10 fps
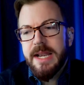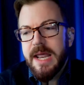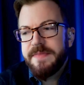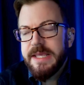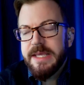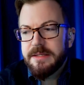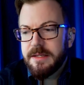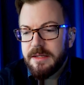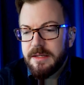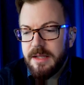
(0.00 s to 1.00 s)
And I think
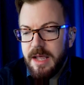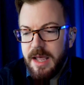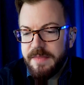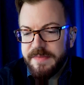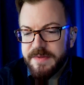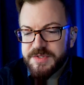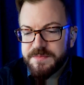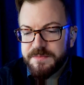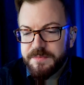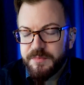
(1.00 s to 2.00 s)

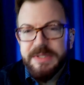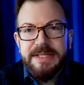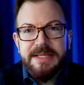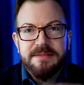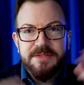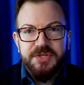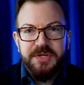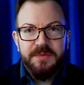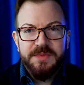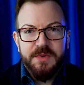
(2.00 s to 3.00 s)
there's really
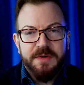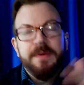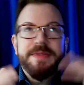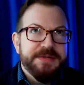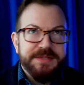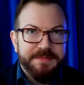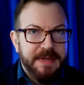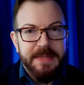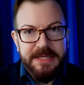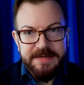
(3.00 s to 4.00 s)
two sort of, well, there's
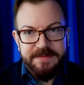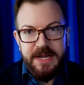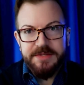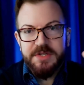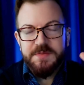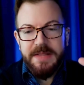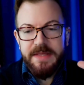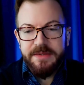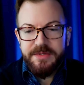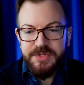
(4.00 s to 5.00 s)
a million different answers, but I
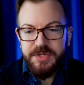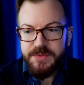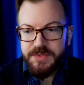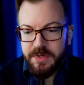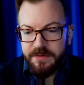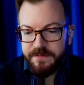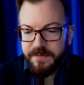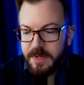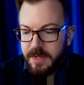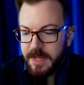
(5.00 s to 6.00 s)
think there's two sort of
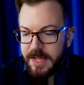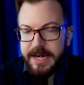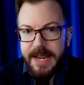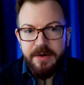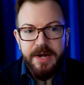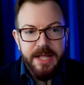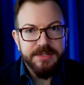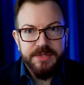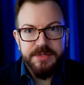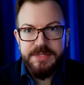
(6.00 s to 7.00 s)
inherent
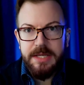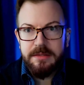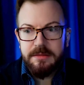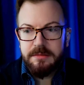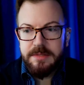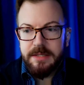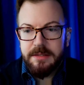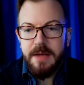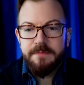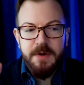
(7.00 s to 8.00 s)
answers that come